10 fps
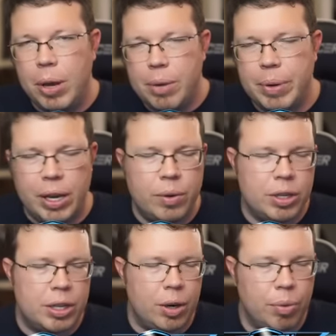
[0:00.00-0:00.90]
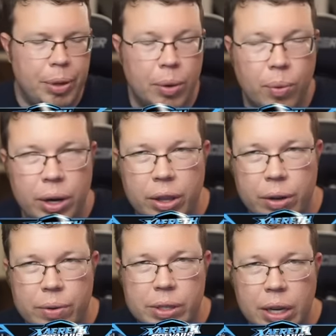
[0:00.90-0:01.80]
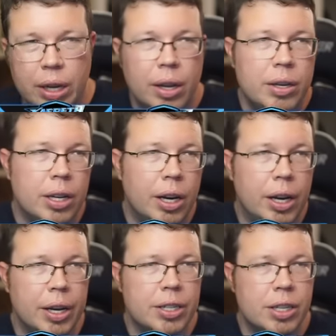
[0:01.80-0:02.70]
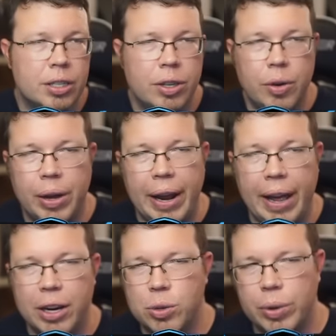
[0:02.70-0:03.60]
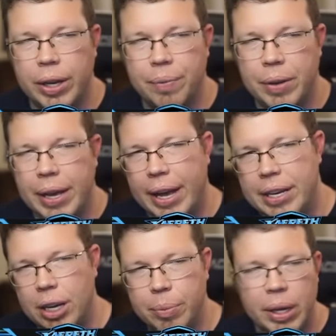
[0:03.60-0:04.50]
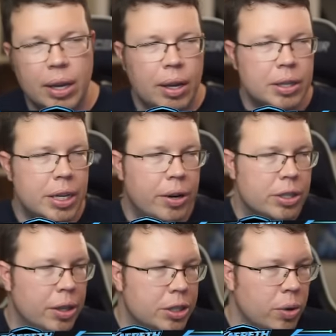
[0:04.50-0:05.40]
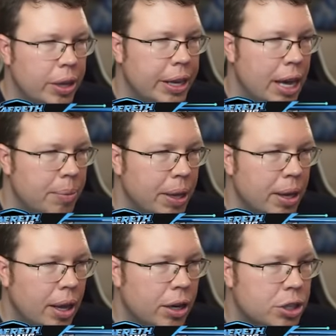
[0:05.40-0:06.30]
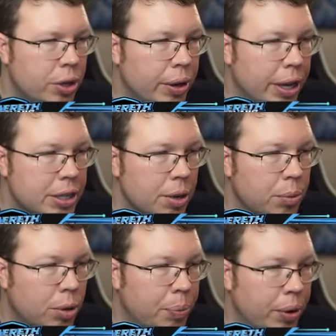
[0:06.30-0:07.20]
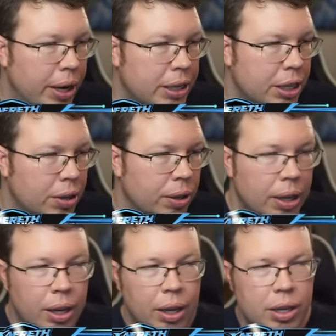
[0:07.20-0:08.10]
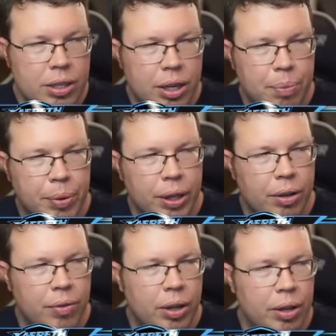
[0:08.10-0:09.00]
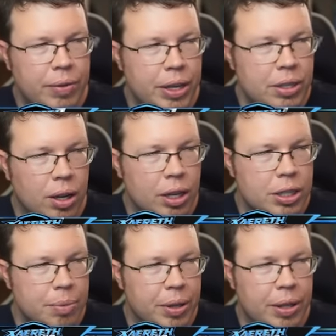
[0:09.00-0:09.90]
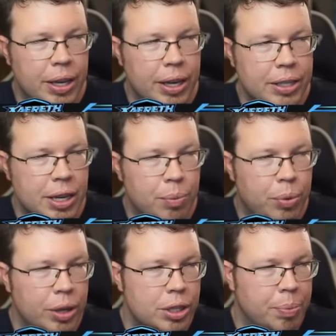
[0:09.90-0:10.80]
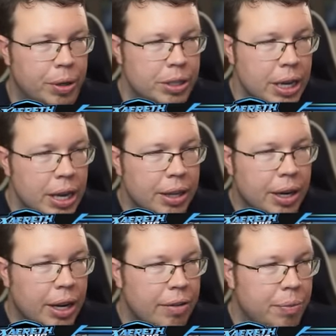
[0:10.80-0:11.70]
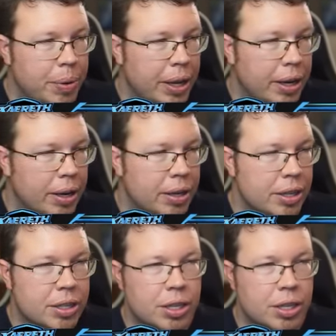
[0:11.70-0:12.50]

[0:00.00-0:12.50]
maybe you just need to apply one of those to Hux so you can actually get him, etc. So let's go to the game, and I'll show you guys a more practical example of all of these awesome things and principles that I've been